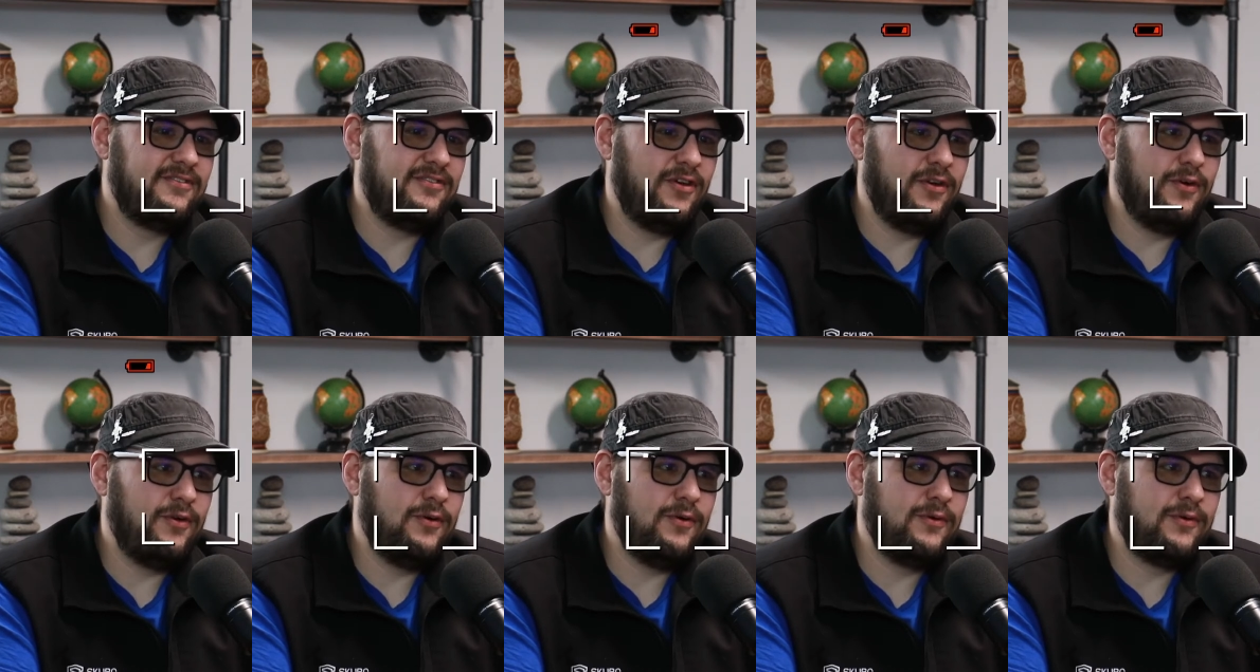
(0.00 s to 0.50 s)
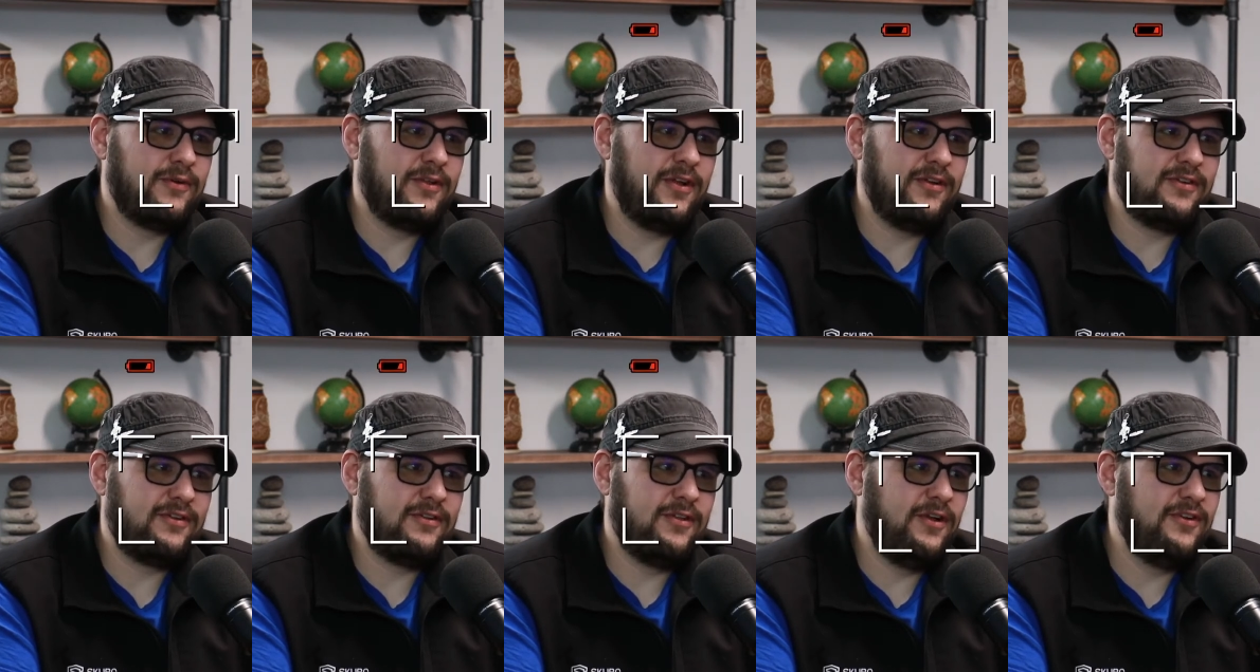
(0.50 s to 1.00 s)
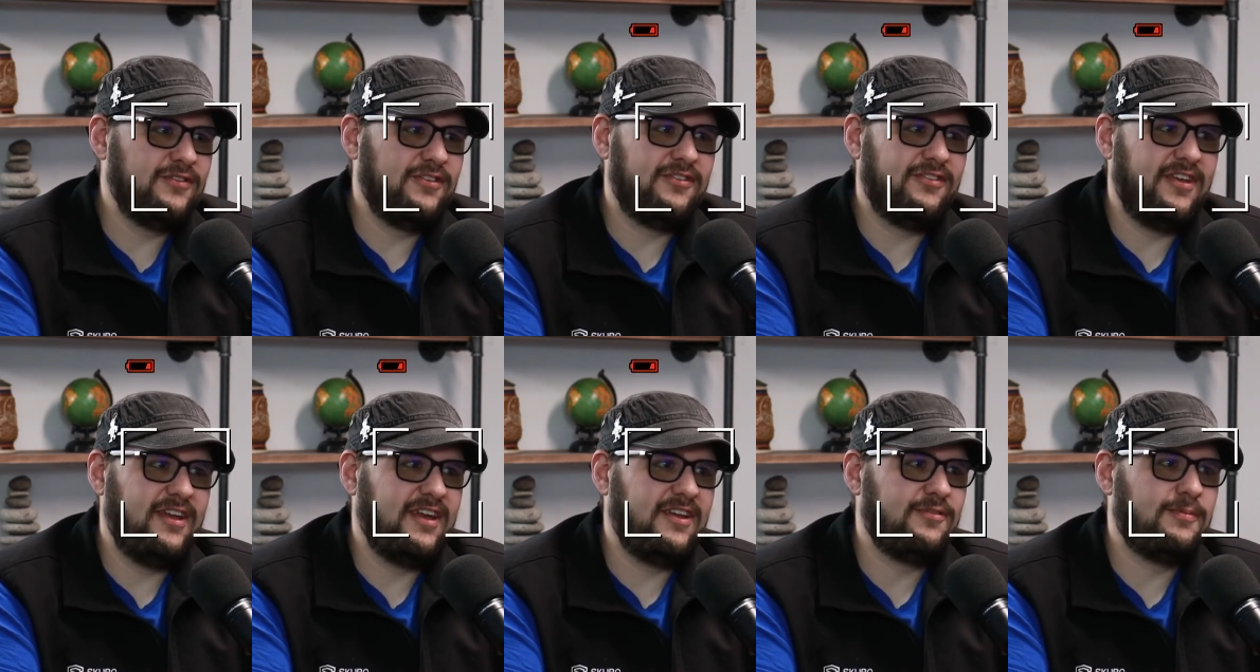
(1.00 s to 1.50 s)
that? The closest
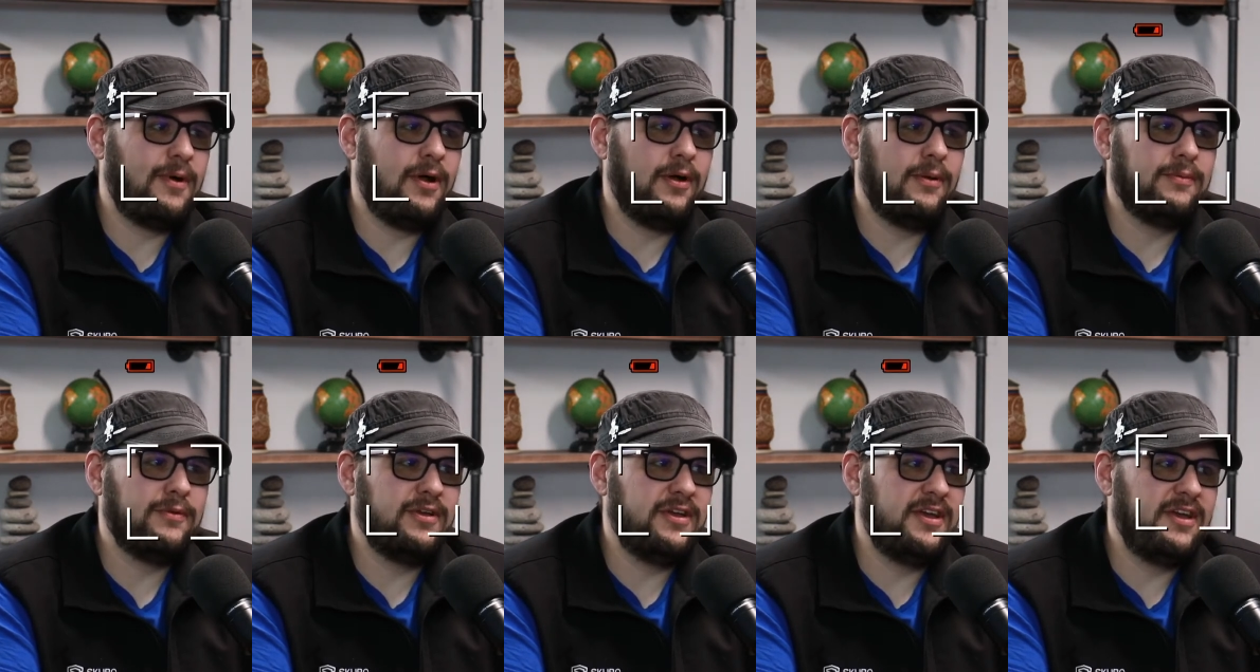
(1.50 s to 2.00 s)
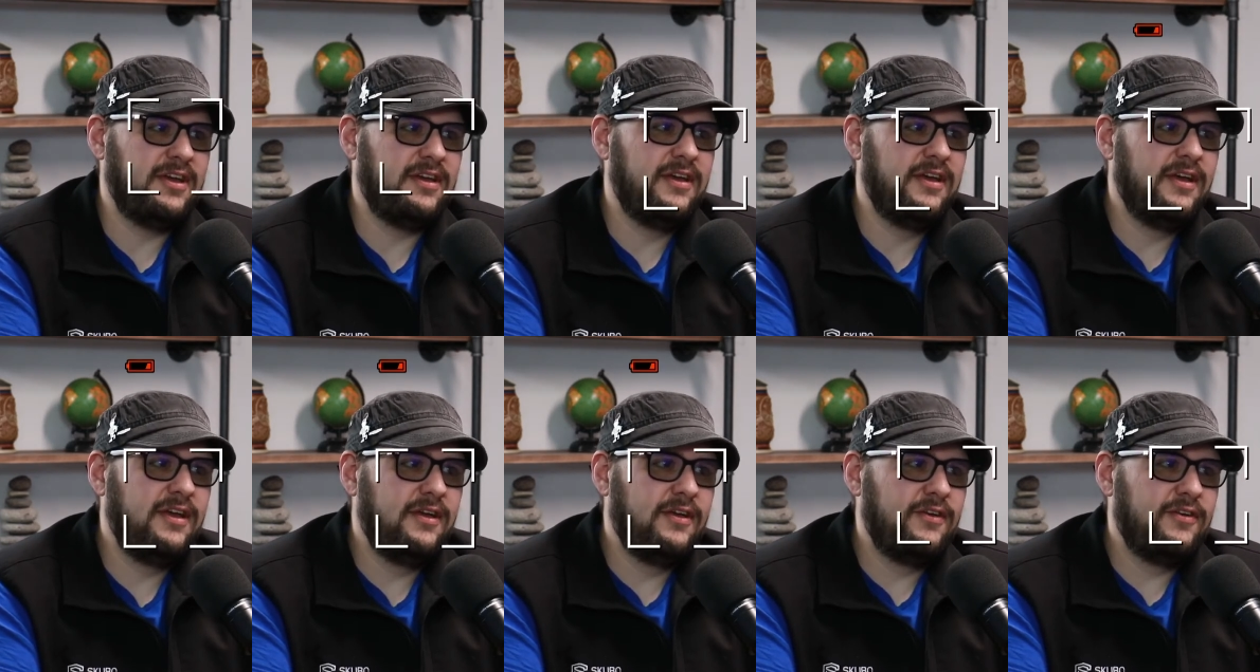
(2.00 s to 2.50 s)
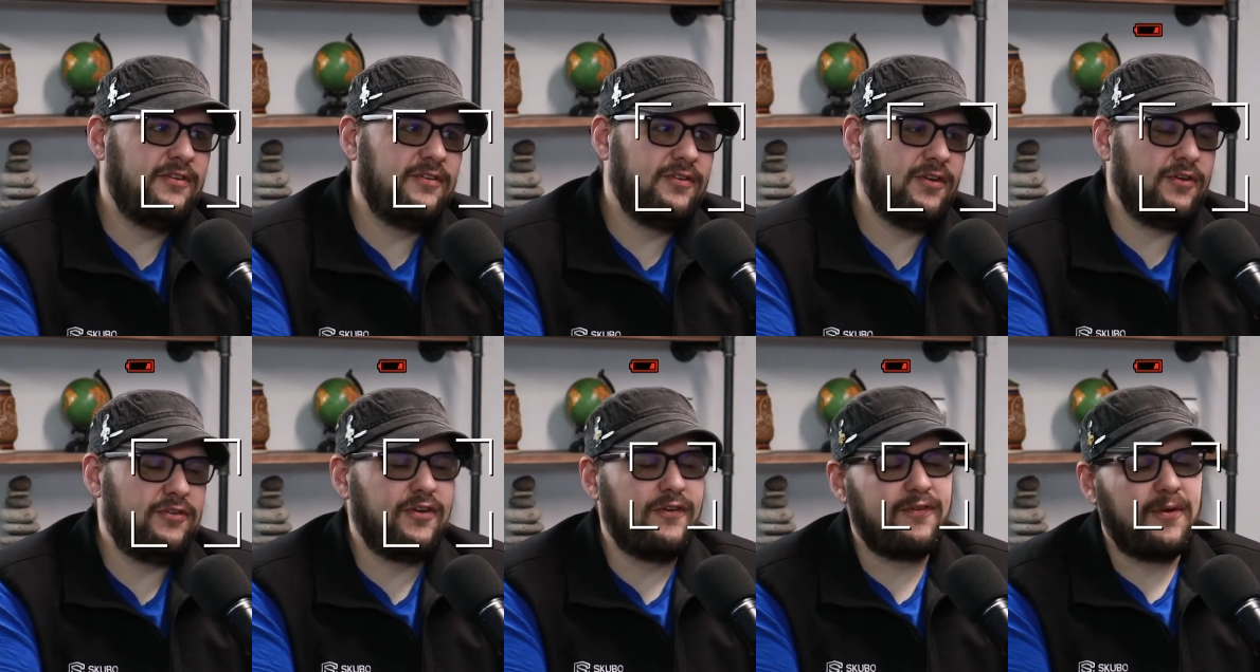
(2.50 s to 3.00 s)
thing is probably...
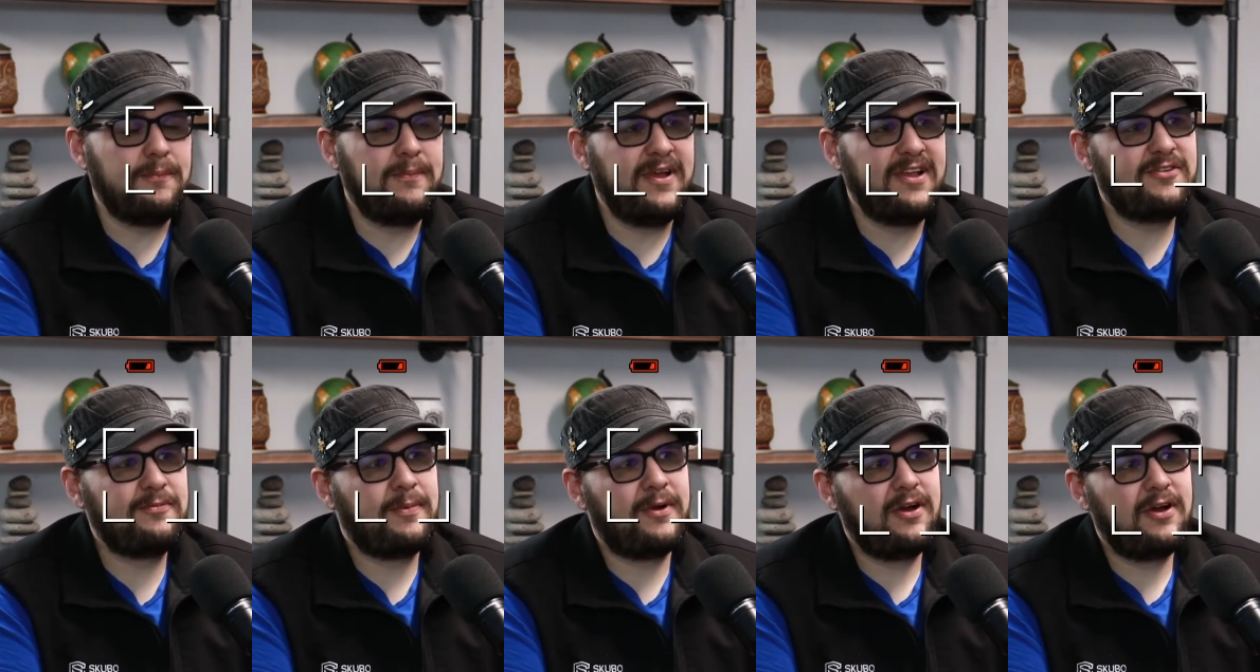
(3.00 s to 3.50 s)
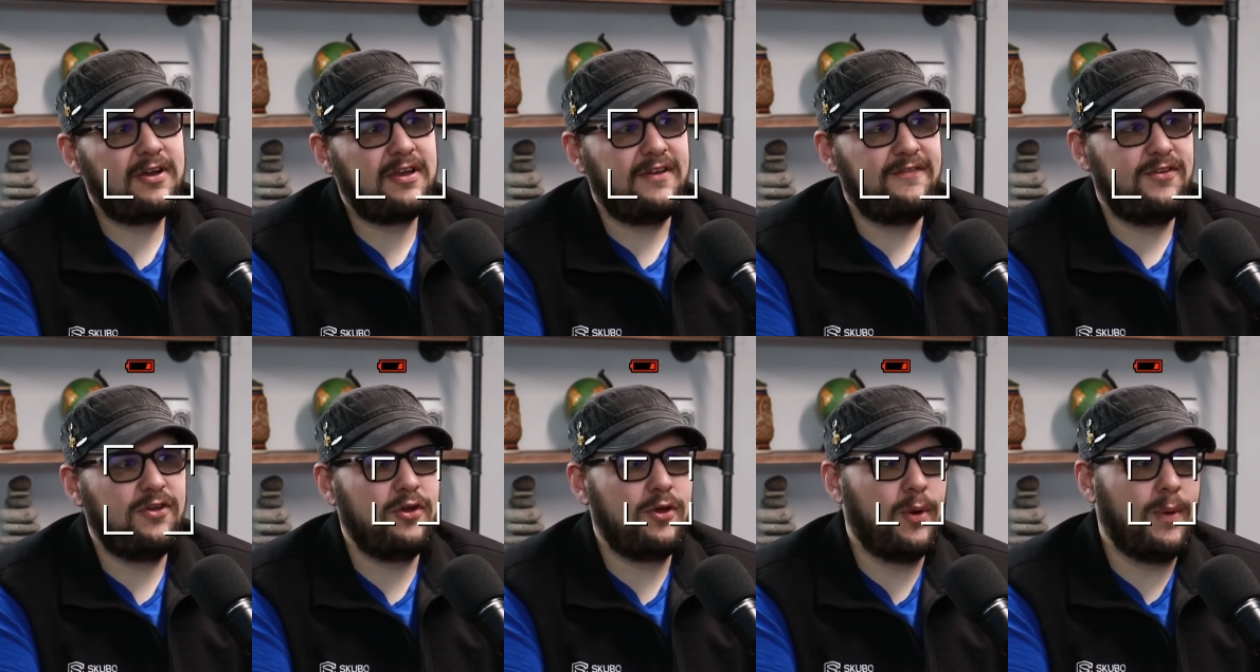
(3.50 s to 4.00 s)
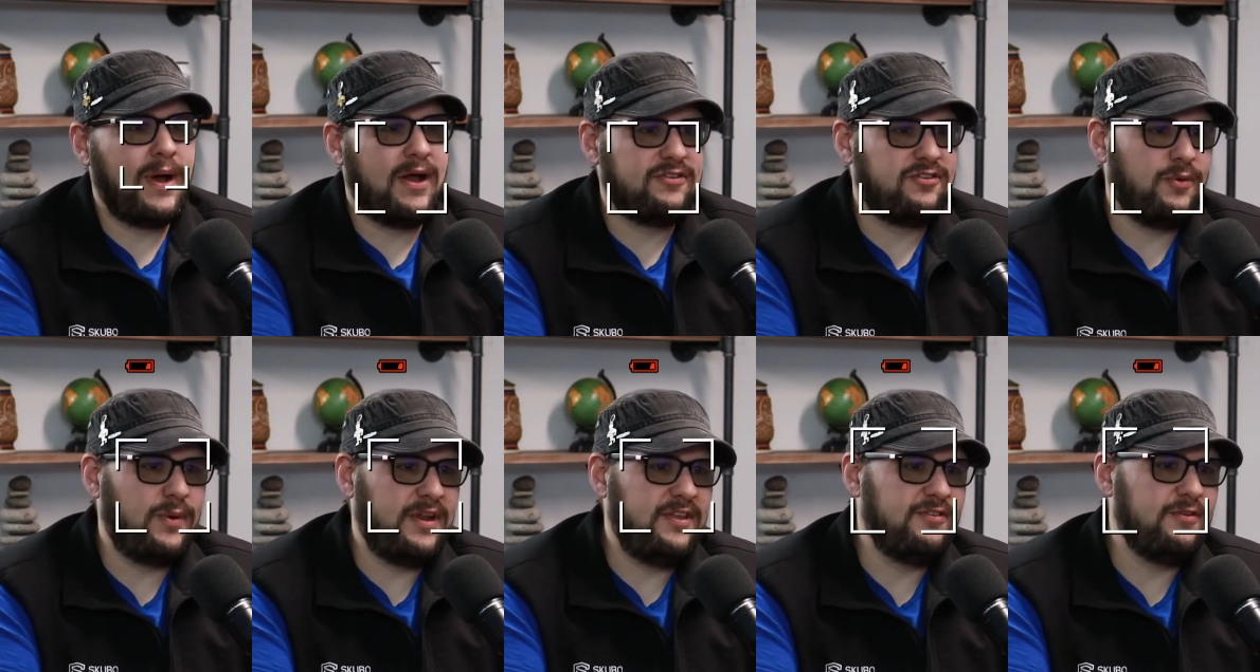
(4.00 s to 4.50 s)
So from Pittsburgh, if you go out
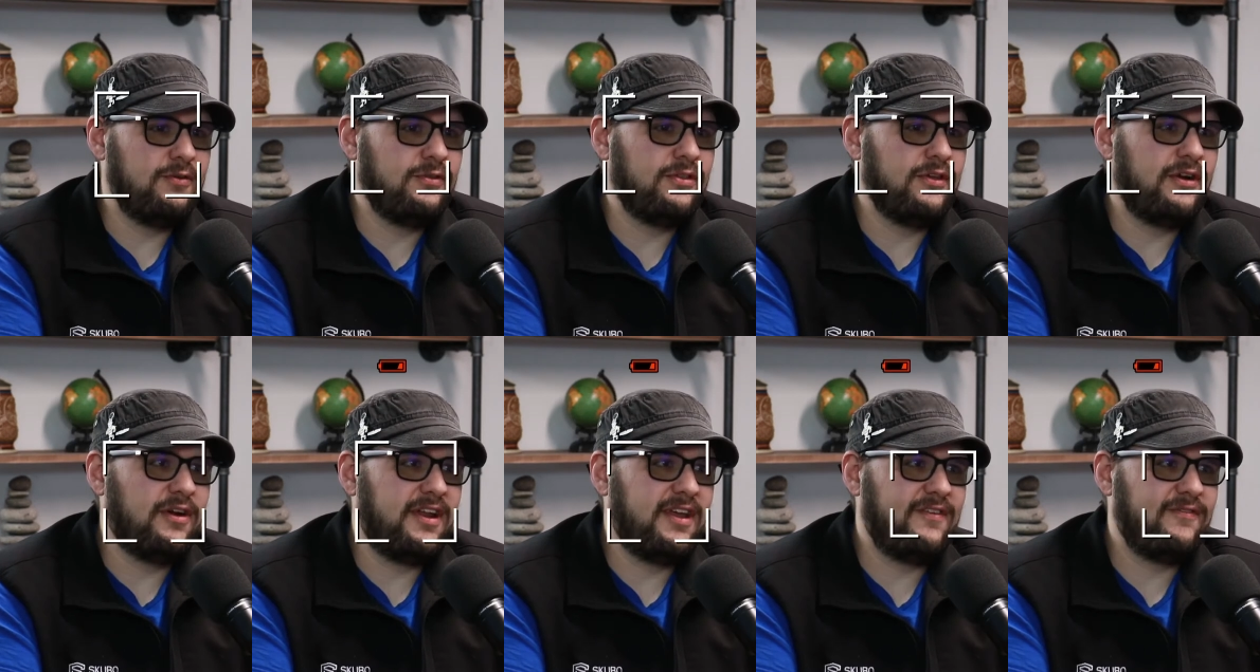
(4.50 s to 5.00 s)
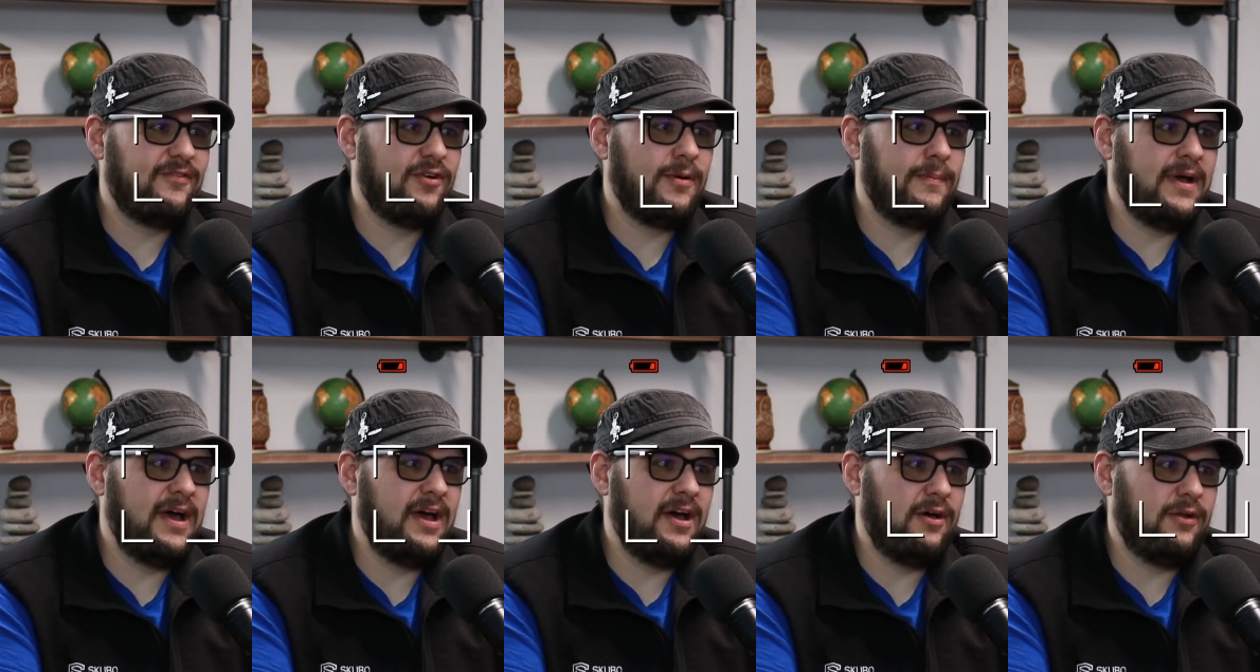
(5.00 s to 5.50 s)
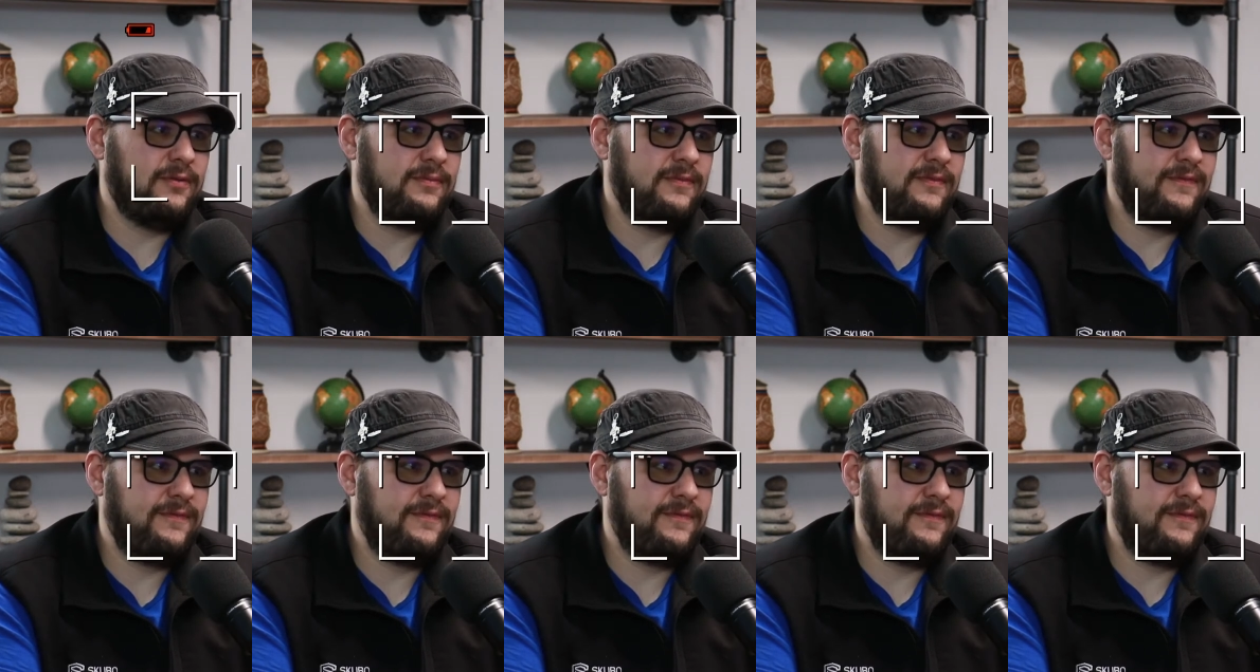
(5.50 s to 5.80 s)
2230 for about